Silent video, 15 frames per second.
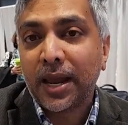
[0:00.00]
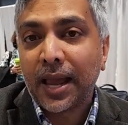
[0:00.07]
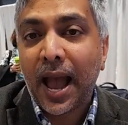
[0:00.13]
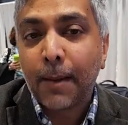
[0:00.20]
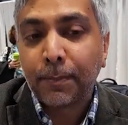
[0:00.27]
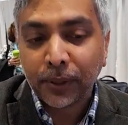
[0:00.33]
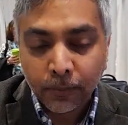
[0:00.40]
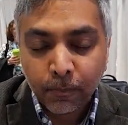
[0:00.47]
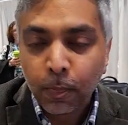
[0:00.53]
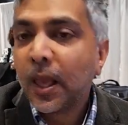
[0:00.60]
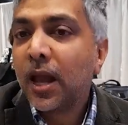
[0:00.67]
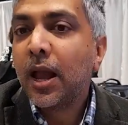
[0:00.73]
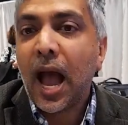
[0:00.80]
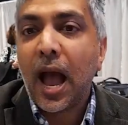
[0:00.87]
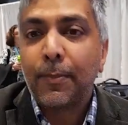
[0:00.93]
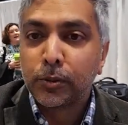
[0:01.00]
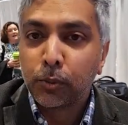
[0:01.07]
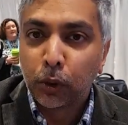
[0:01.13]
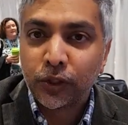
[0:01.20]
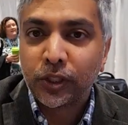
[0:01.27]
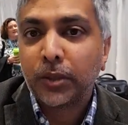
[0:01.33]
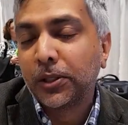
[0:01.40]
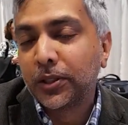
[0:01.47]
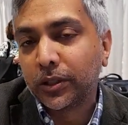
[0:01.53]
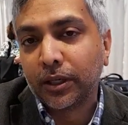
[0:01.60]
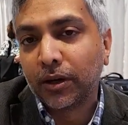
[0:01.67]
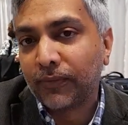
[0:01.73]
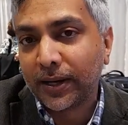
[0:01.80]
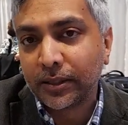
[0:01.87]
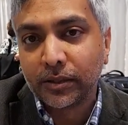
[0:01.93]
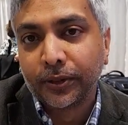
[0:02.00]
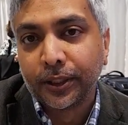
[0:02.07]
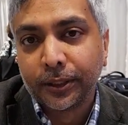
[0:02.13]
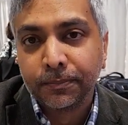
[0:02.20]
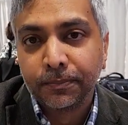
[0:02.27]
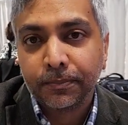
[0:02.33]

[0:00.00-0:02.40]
happen, happens more seamlessly and effectively.